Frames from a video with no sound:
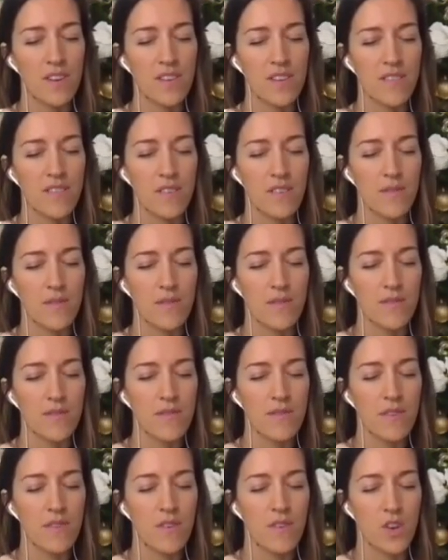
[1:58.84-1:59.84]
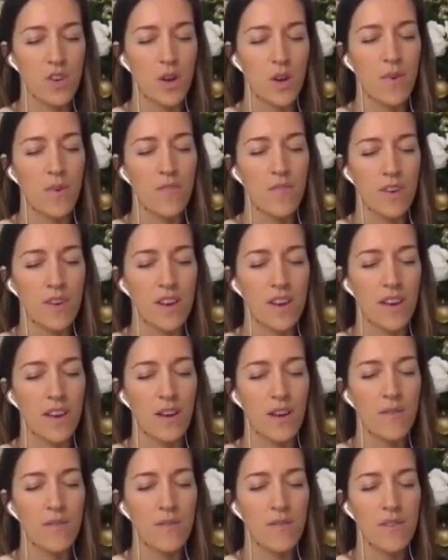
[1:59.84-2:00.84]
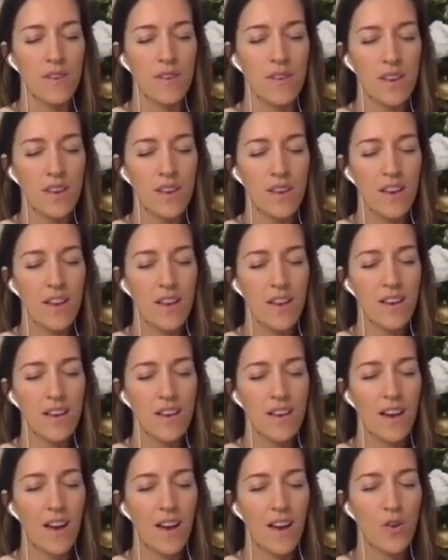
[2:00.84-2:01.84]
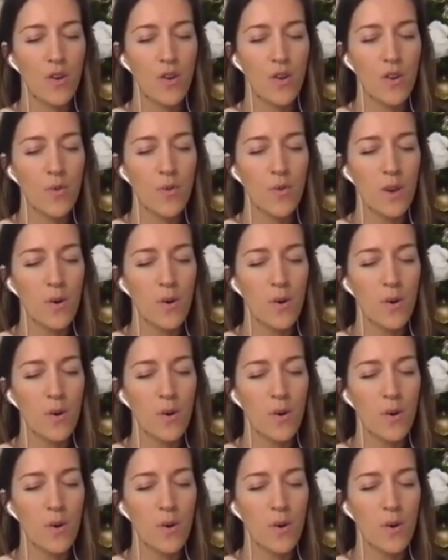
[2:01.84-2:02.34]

out what doesn't resonate, and take some time to reflect and to